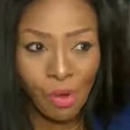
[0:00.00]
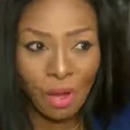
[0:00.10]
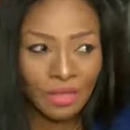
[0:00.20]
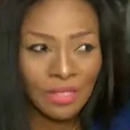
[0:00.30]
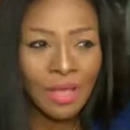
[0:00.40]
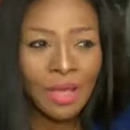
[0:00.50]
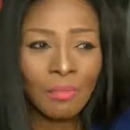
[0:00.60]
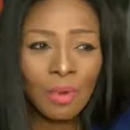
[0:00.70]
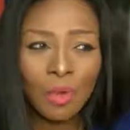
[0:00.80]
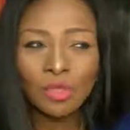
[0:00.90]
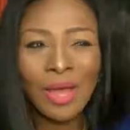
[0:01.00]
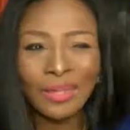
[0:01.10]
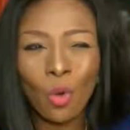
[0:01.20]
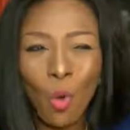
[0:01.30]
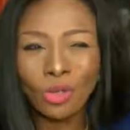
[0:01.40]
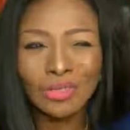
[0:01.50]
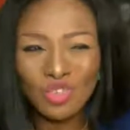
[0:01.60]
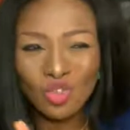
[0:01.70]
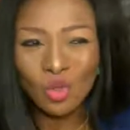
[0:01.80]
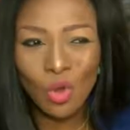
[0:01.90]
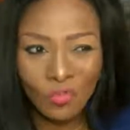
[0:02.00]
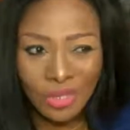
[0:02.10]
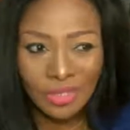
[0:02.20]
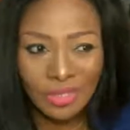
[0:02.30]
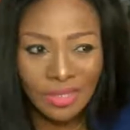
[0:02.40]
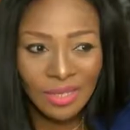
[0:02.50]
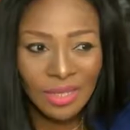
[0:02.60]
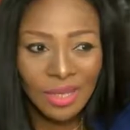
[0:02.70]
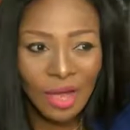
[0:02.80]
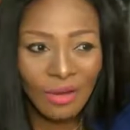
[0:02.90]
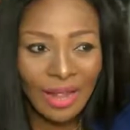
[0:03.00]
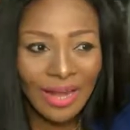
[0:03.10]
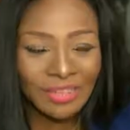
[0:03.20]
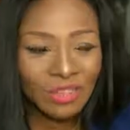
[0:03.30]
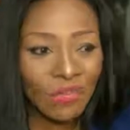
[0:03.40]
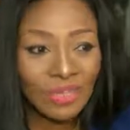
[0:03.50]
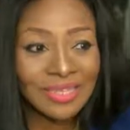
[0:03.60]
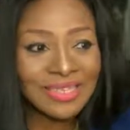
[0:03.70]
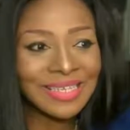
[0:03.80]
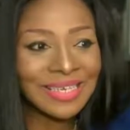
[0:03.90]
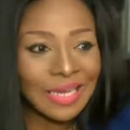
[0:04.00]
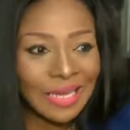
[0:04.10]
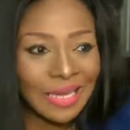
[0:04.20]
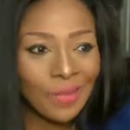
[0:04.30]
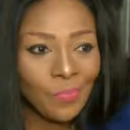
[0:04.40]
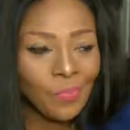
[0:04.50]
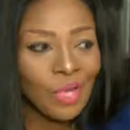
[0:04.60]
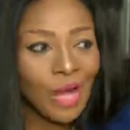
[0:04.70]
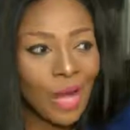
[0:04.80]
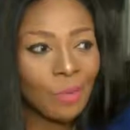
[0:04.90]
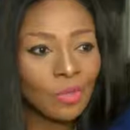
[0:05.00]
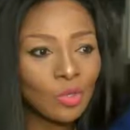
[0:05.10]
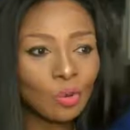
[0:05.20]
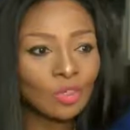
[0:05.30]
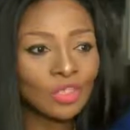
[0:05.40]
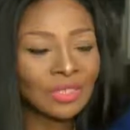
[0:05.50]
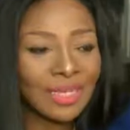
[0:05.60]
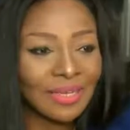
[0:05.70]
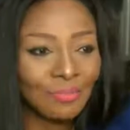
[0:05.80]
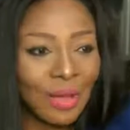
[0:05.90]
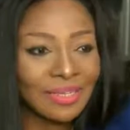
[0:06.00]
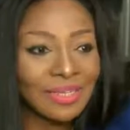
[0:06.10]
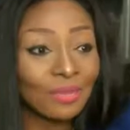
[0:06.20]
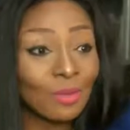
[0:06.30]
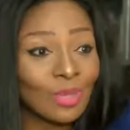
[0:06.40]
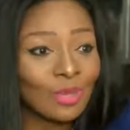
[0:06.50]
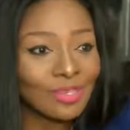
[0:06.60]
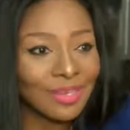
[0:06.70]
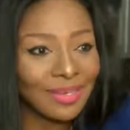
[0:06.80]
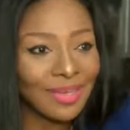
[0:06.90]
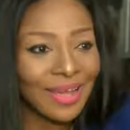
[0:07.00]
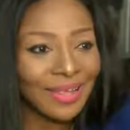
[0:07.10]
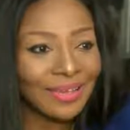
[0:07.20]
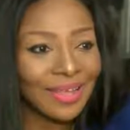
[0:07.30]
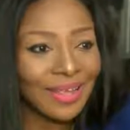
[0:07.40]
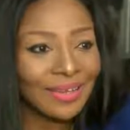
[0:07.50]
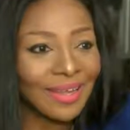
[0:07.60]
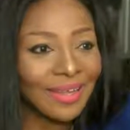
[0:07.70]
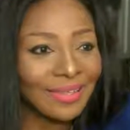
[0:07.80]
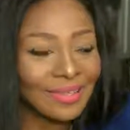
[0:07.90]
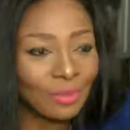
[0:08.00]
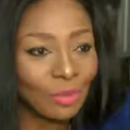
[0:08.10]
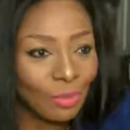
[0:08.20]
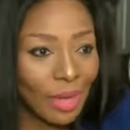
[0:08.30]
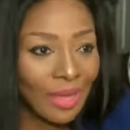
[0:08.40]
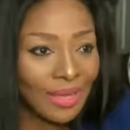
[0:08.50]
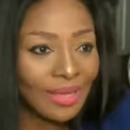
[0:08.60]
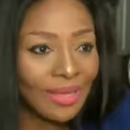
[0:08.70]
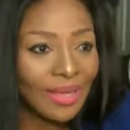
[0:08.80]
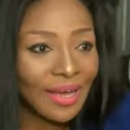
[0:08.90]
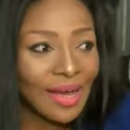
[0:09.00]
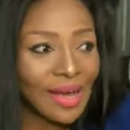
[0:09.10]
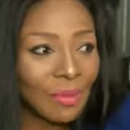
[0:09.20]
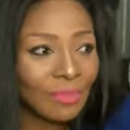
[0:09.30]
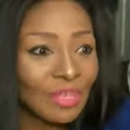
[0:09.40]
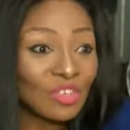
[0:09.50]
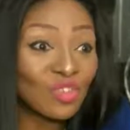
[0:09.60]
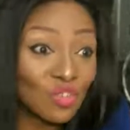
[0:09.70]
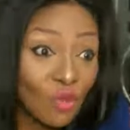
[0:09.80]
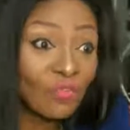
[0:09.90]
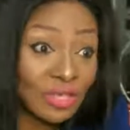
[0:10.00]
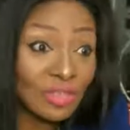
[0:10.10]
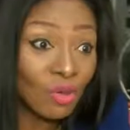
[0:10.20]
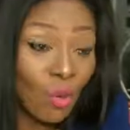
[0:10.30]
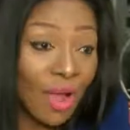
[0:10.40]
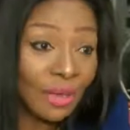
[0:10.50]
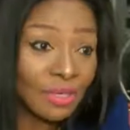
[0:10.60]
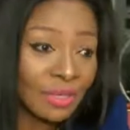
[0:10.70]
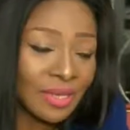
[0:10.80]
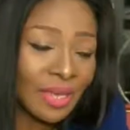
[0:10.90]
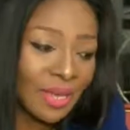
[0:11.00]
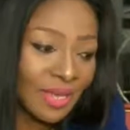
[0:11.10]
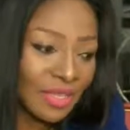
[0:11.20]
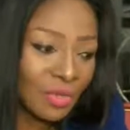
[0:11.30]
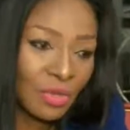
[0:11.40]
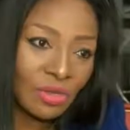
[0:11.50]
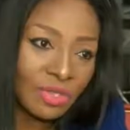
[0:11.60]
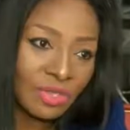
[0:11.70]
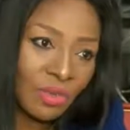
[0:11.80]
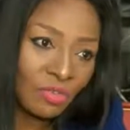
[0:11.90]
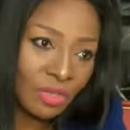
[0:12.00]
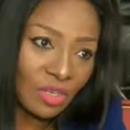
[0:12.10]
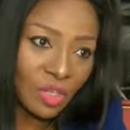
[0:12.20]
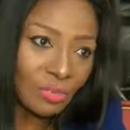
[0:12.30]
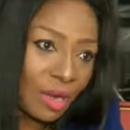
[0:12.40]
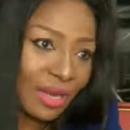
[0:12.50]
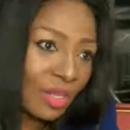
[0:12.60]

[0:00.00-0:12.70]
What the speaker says: products, but we also had a quality service, all right? And service is key. You don't just sell the meters and kiss them goodbye. The service is required, because these meters, as I mentioned, are smart